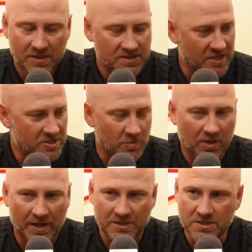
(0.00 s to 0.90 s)
take some
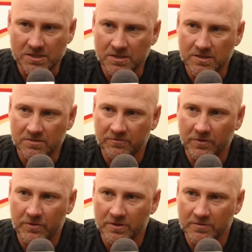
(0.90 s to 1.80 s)
classes to
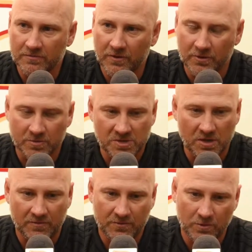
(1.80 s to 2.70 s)
further
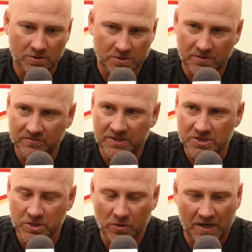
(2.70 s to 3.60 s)
himself towards
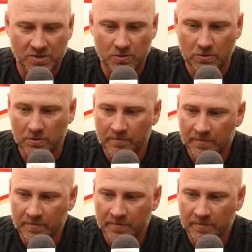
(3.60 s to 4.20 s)
eventually grad school.